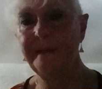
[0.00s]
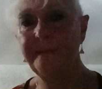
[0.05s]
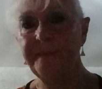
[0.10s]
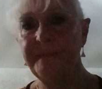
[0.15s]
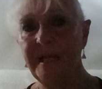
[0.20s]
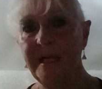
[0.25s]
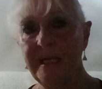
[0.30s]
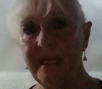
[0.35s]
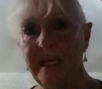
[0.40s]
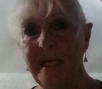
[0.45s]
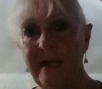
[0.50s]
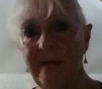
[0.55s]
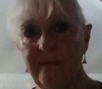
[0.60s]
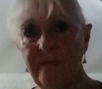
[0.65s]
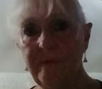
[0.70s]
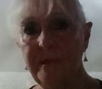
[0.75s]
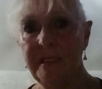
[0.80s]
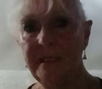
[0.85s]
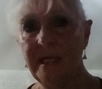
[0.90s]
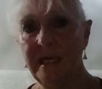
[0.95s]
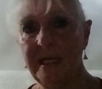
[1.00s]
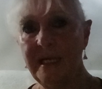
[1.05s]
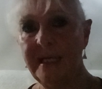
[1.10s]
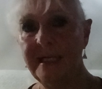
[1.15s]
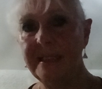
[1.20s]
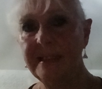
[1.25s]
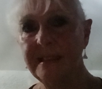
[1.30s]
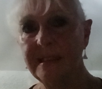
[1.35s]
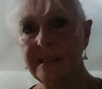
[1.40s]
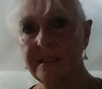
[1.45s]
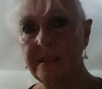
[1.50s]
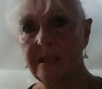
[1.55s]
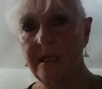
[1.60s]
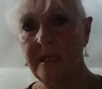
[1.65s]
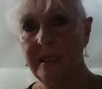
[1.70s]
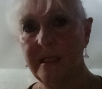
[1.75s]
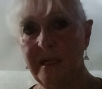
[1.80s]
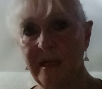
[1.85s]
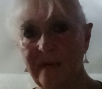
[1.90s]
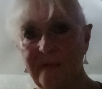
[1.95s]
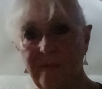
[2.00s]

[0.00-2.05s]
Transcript: that every day has its enough